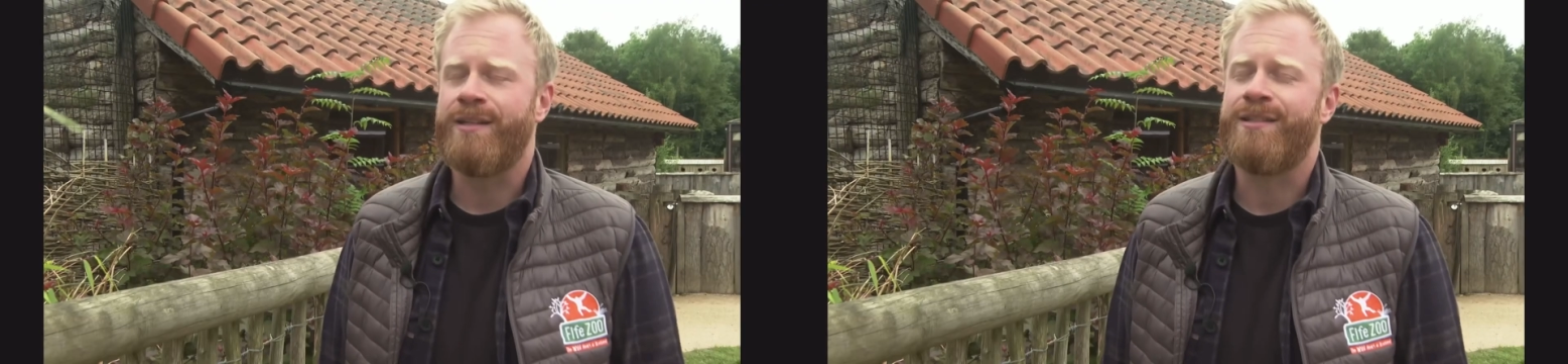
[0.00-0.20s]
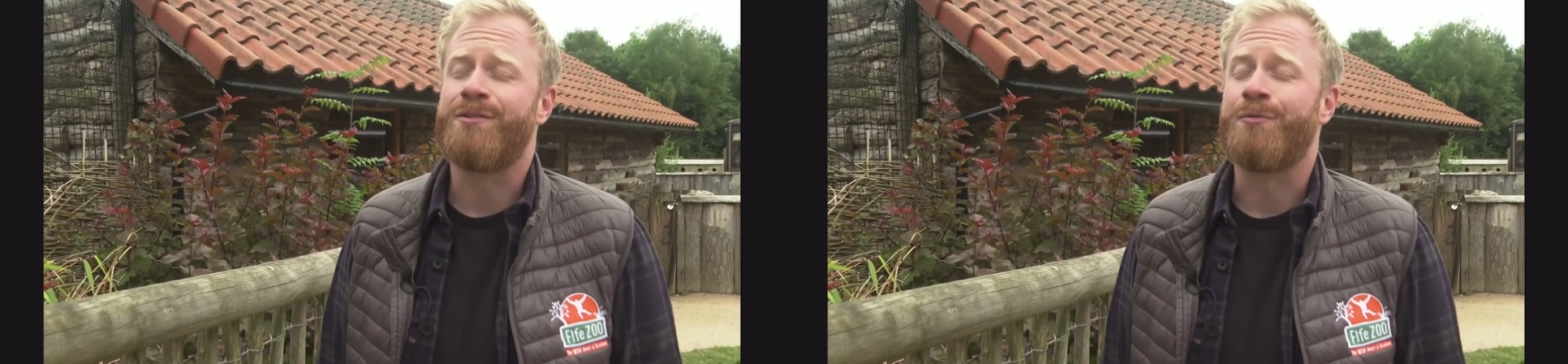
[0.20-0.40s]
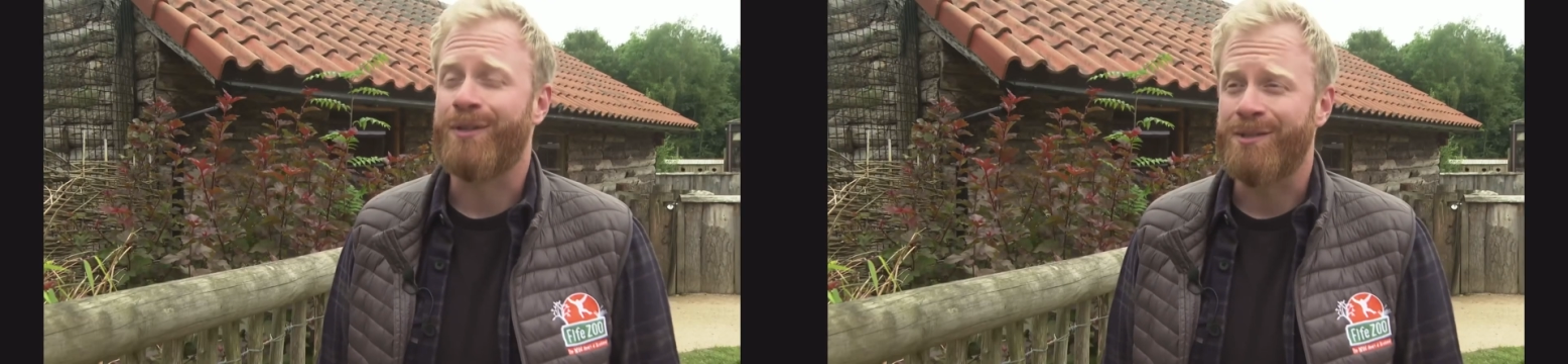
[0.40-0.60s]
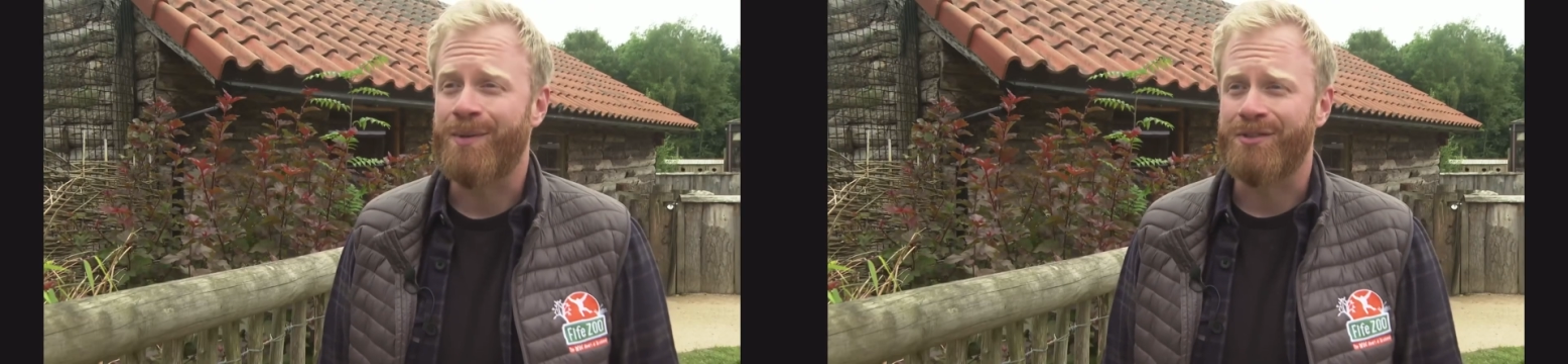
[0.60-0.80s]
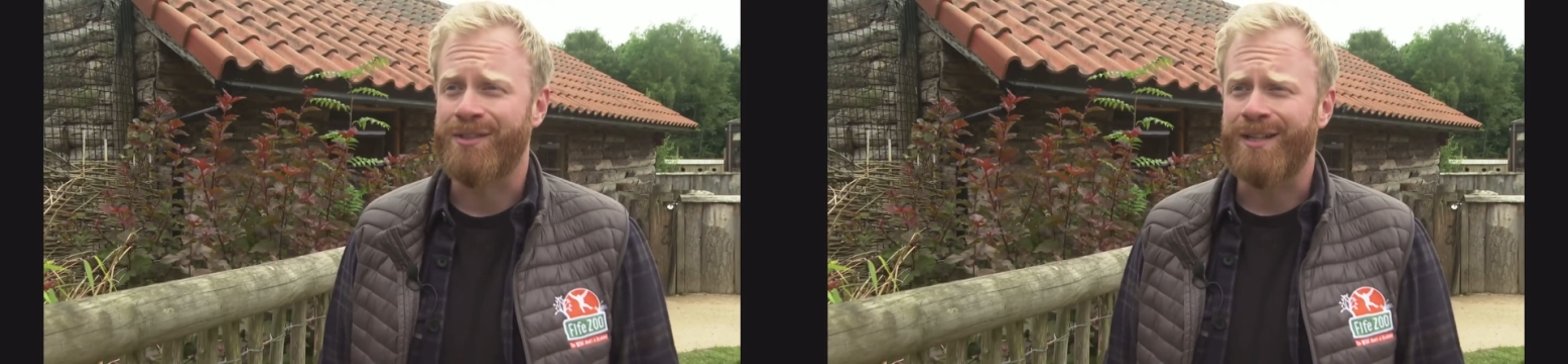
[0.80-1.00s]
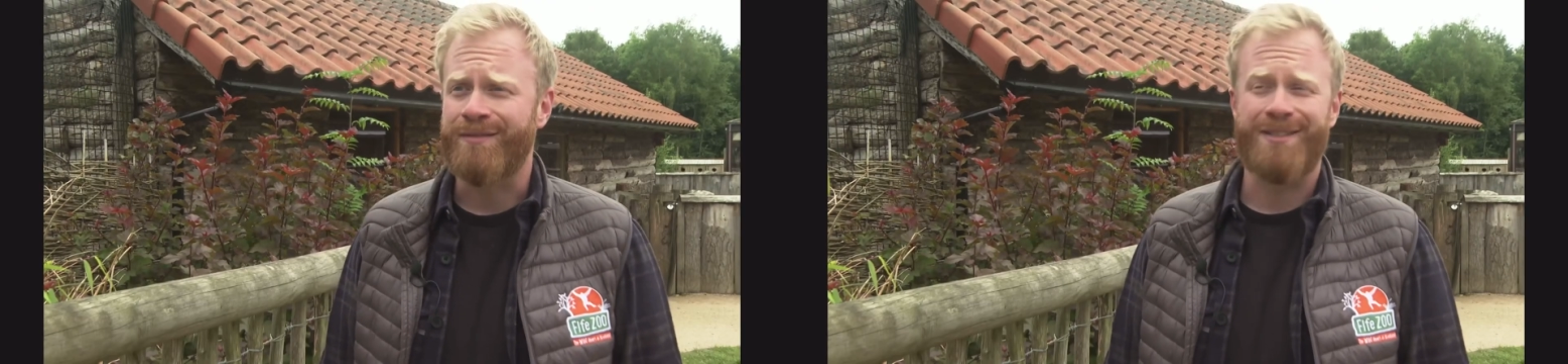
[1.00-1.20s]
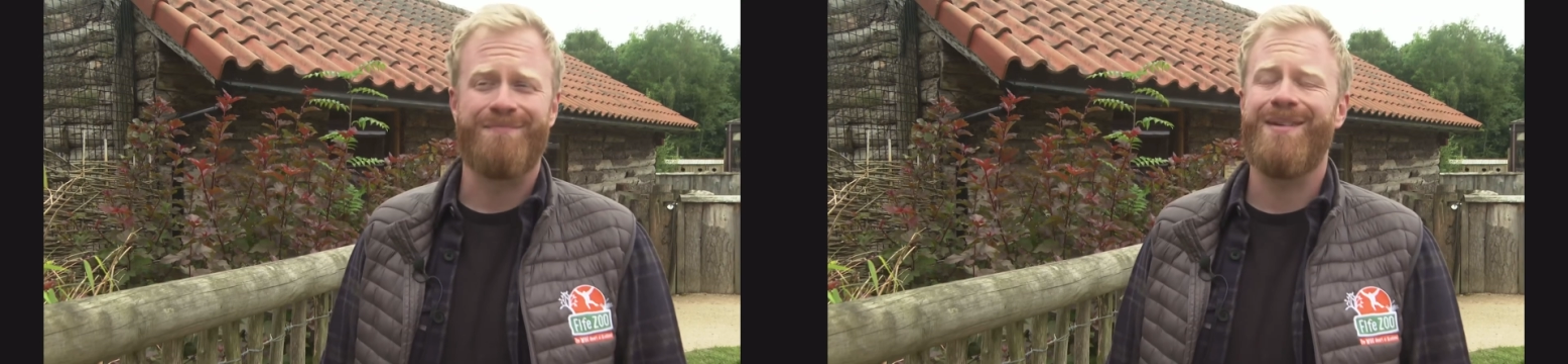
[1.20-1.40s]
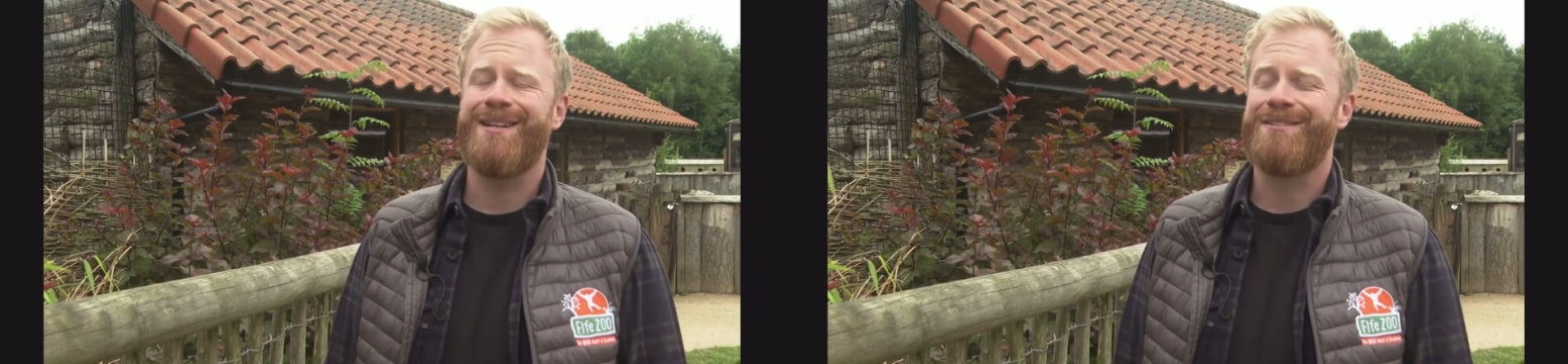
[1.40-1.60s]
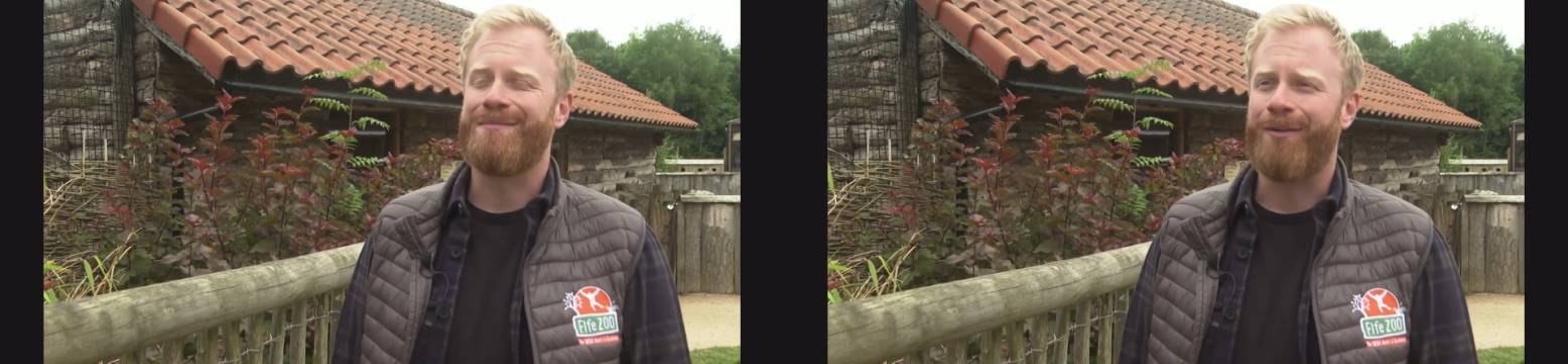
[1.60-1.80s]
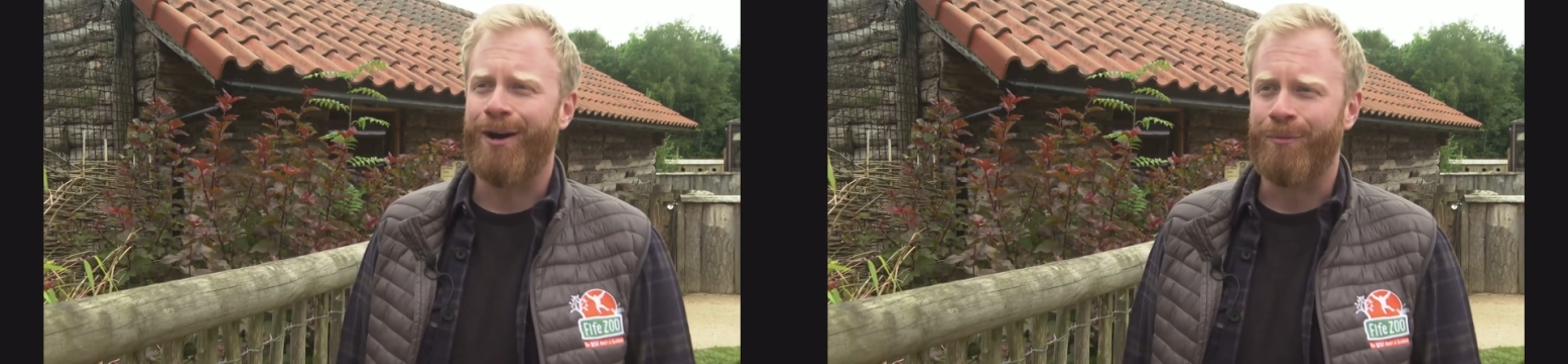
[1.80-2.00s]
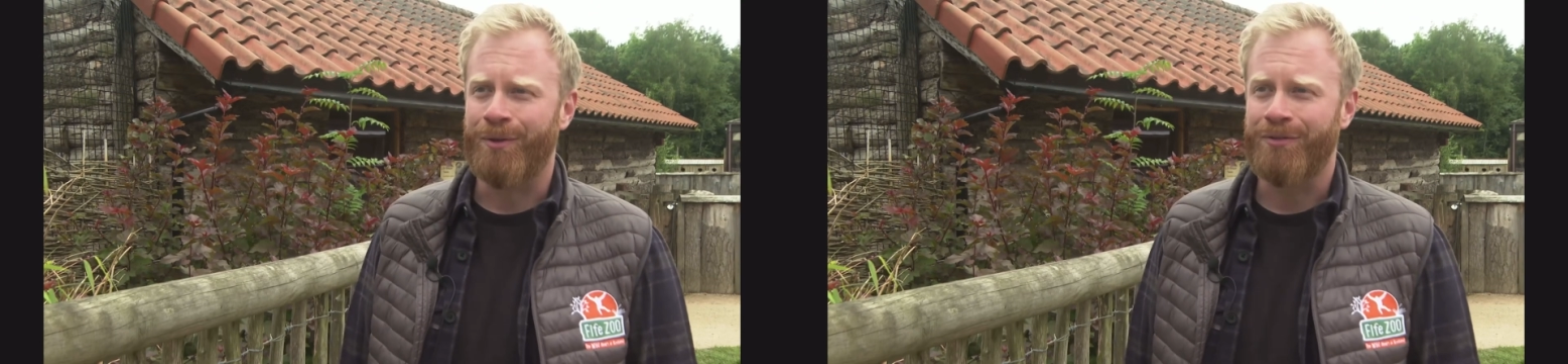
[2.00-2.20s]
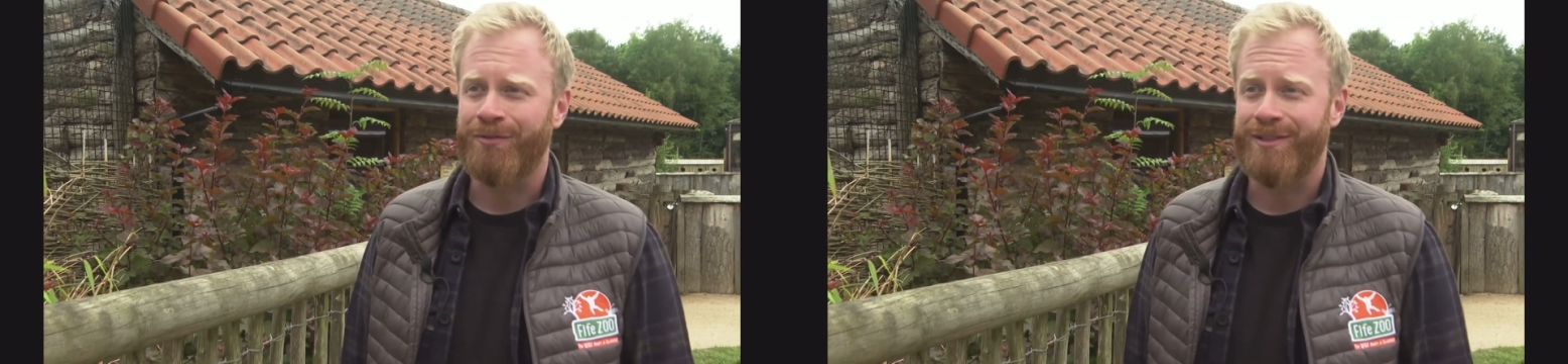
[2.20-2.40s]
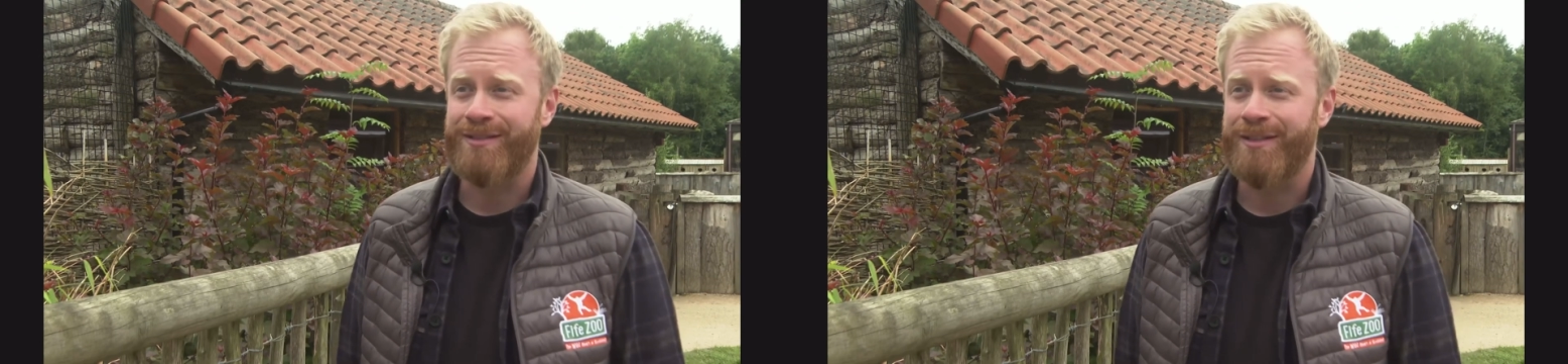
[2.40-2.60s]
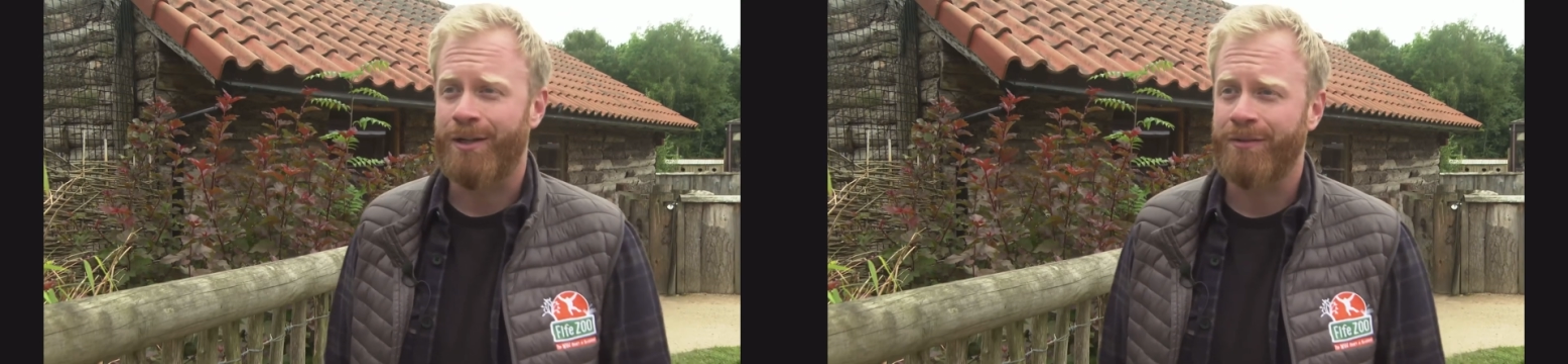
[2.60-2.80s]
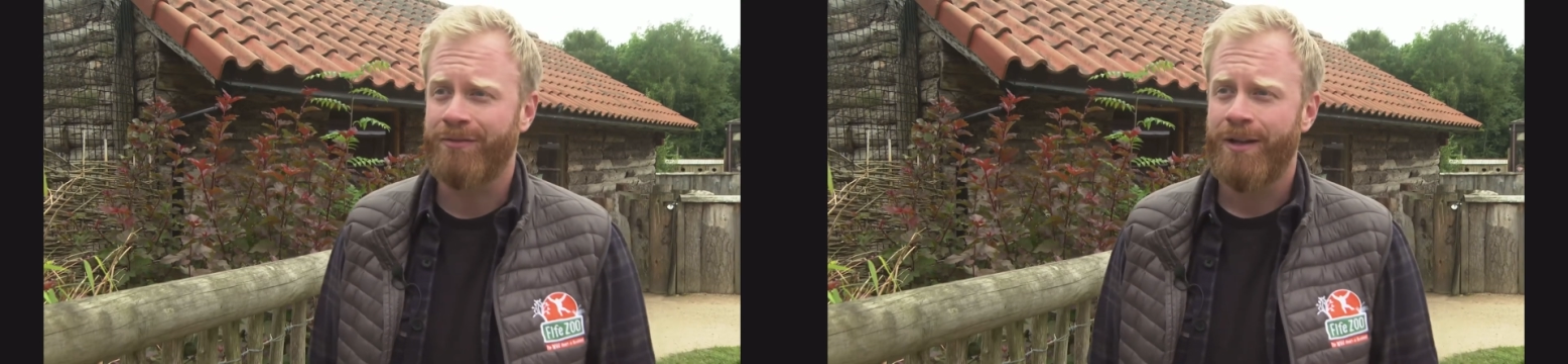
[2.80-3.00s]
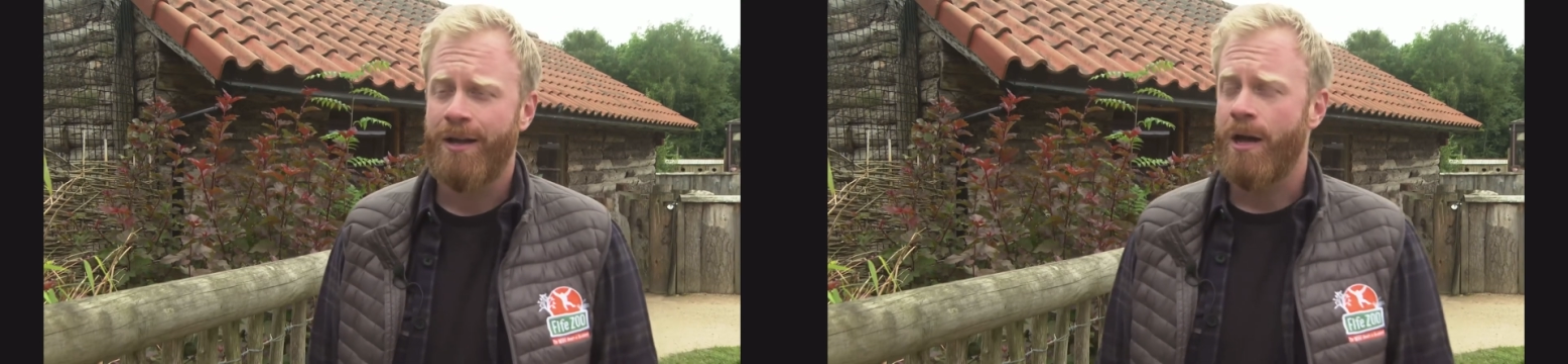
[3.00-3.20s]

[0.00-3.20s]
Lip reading: is always positive. It's a massive morale boost for the staff,